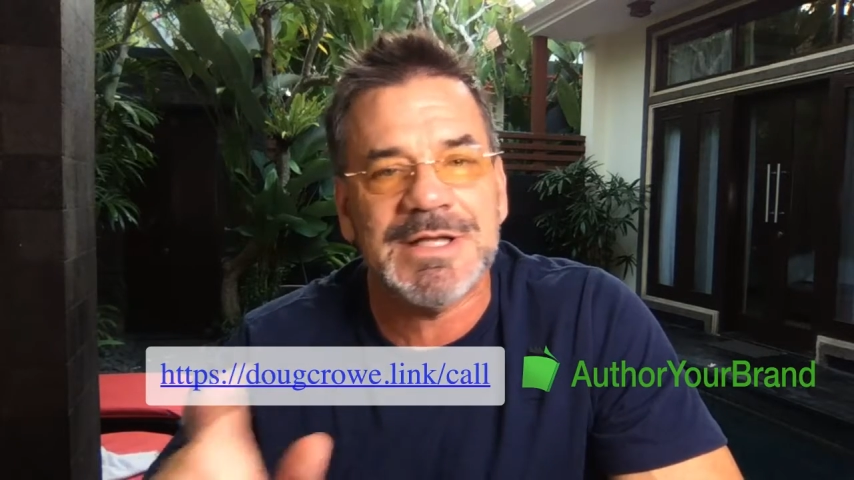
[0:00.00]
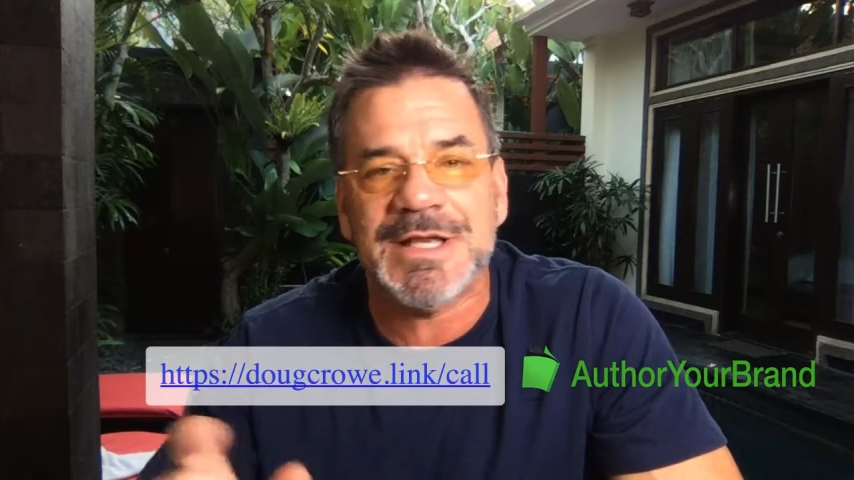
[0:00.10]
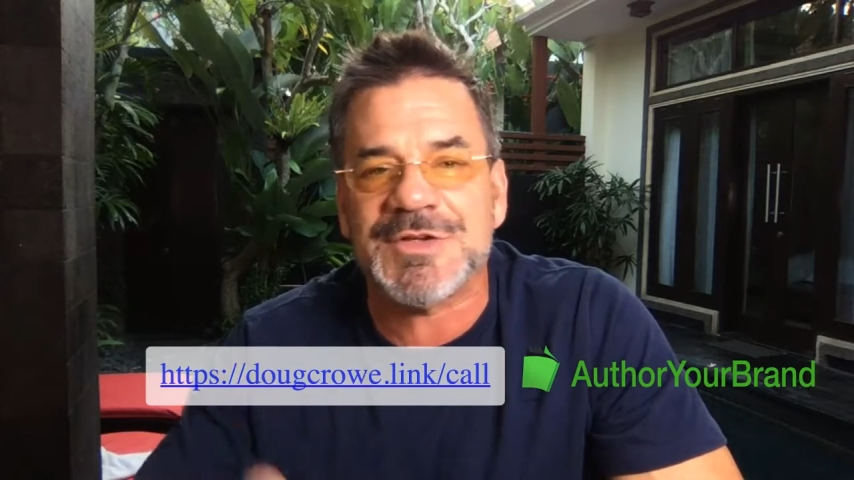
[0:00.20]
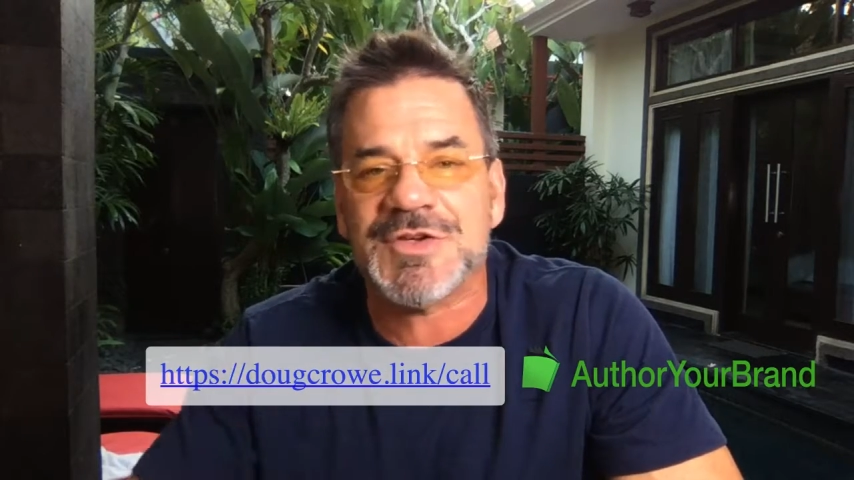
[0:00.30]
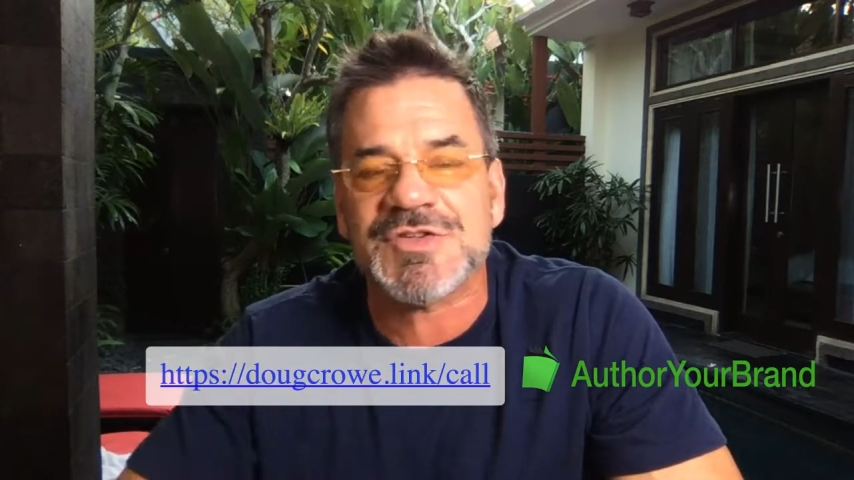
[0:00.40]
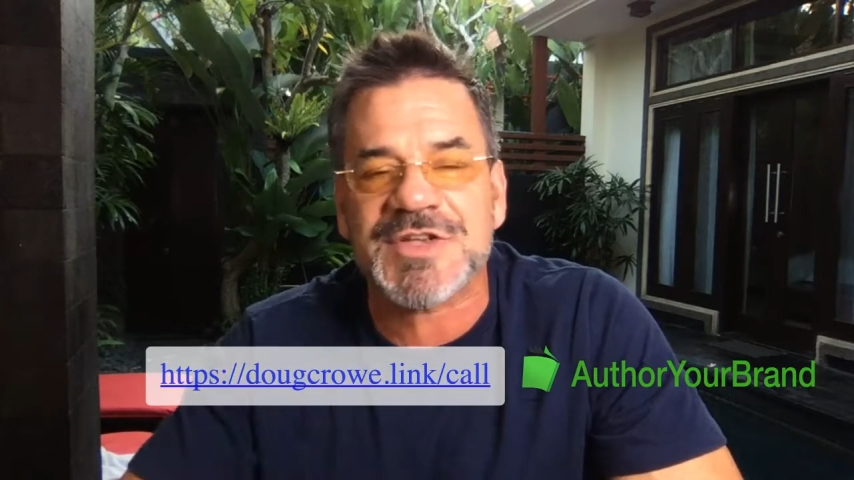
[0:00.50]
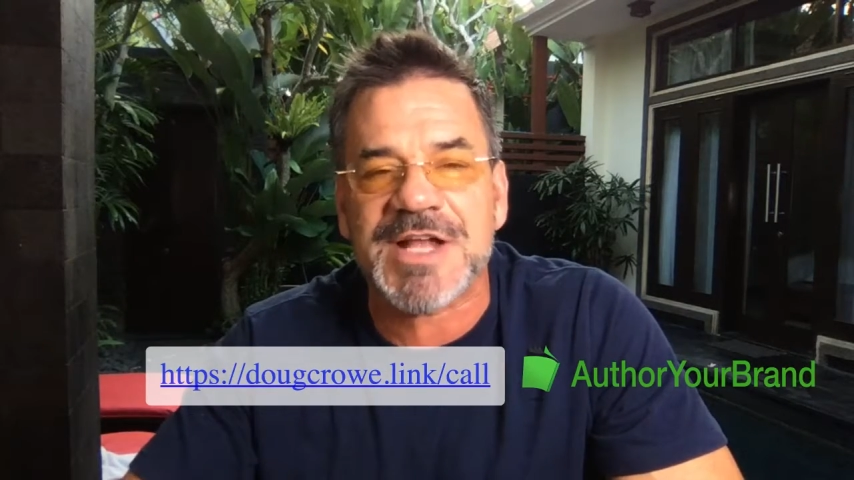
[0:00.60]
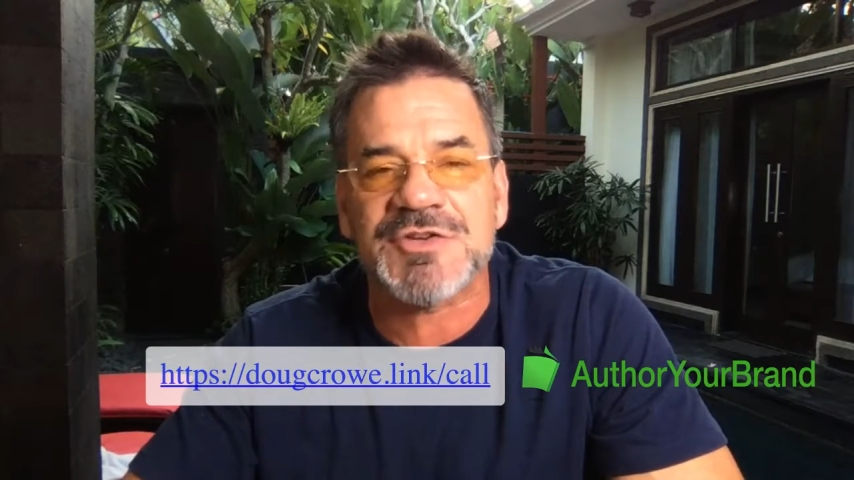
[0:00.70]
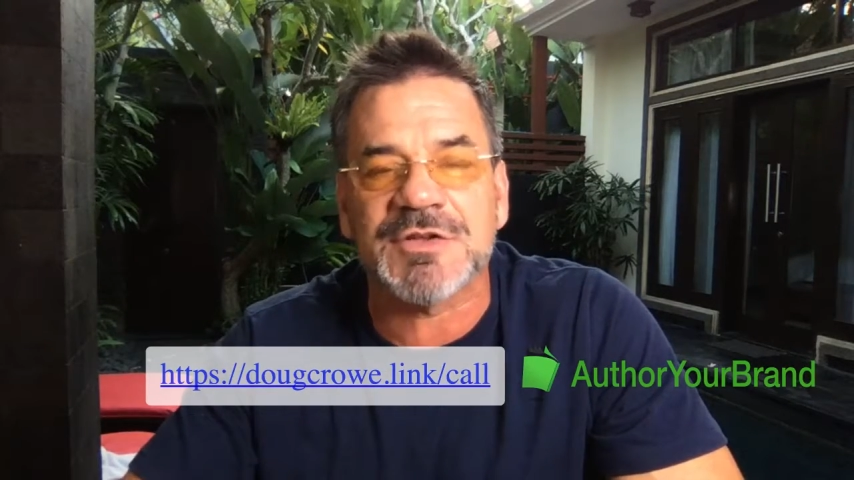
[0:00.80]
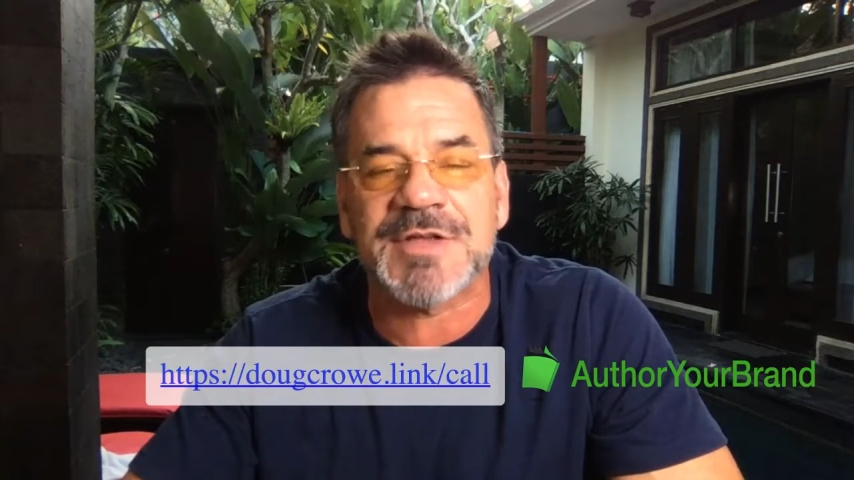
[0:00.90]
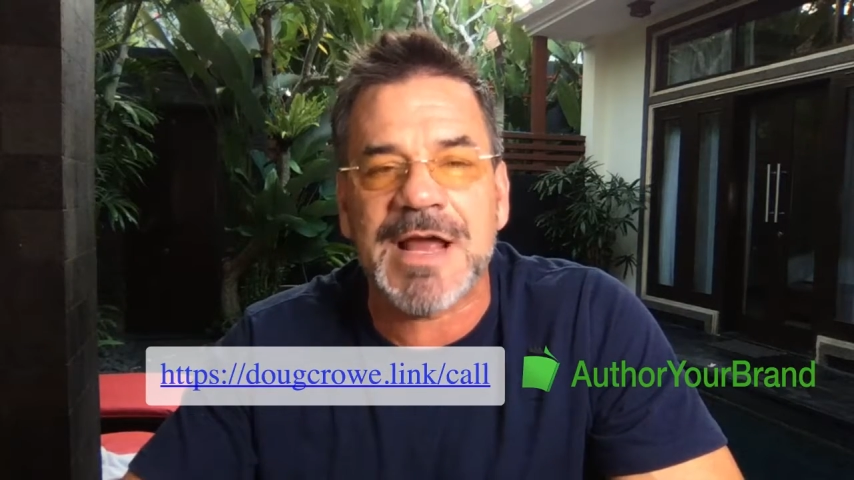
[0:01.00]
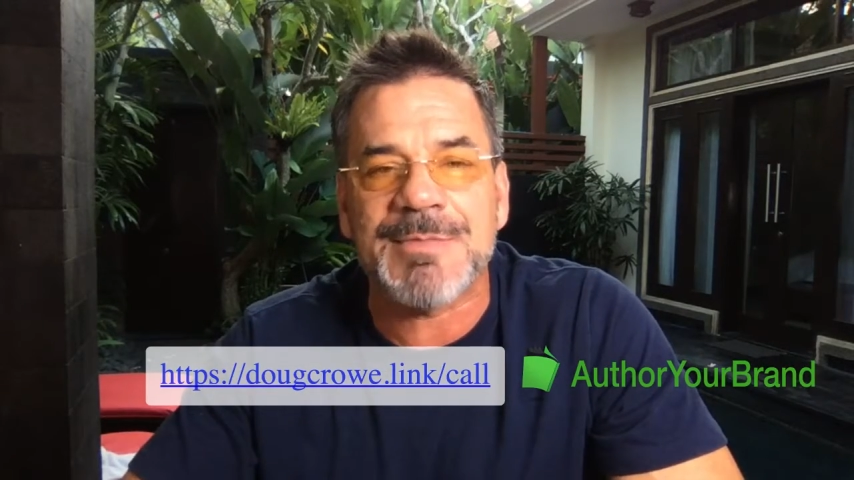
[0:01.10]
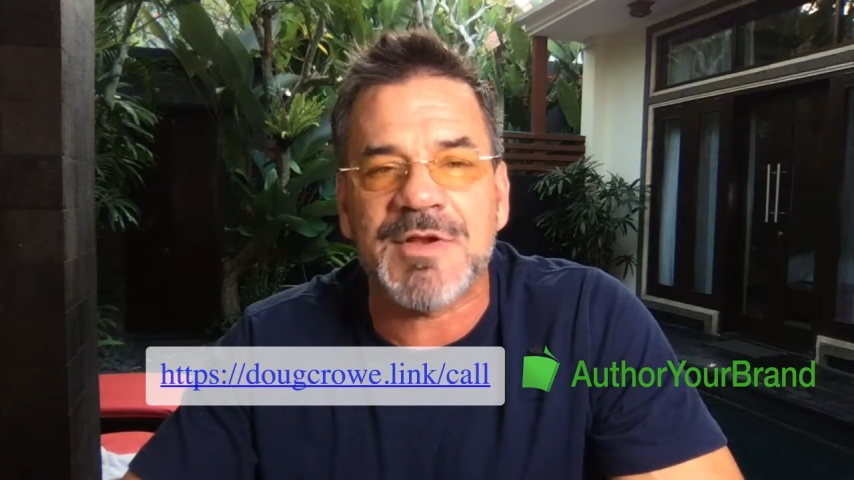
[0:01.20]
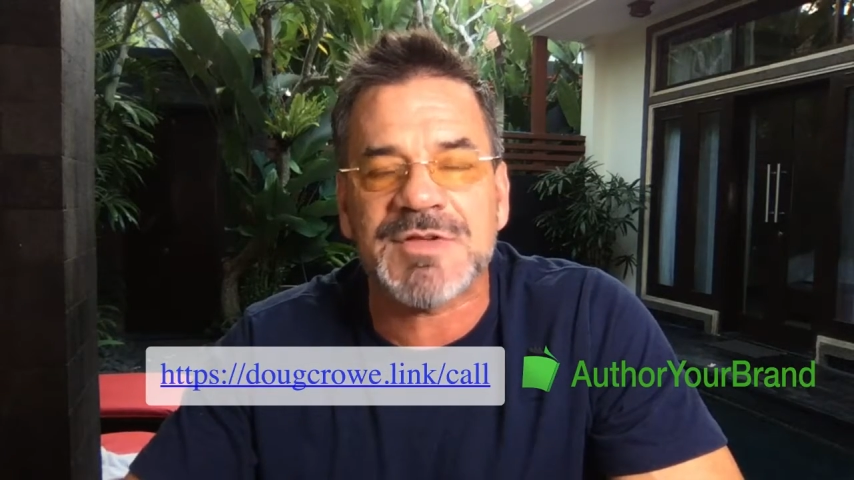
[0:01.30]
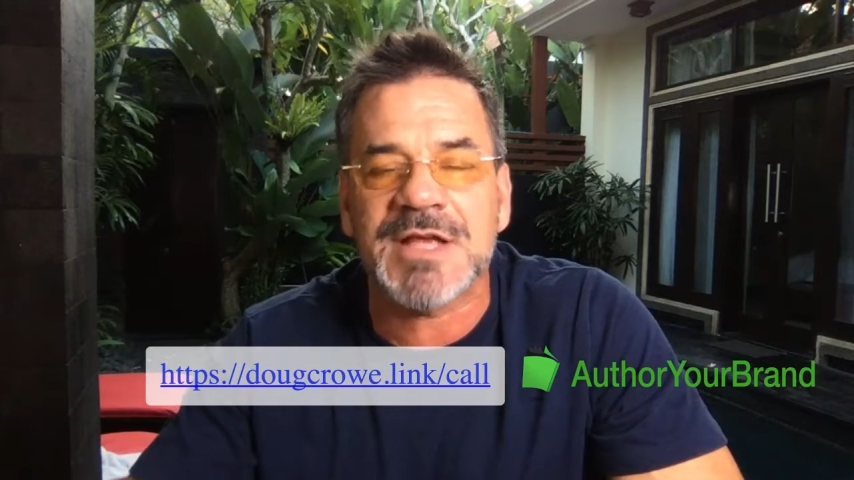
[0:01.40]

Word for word: and just schedule a time there.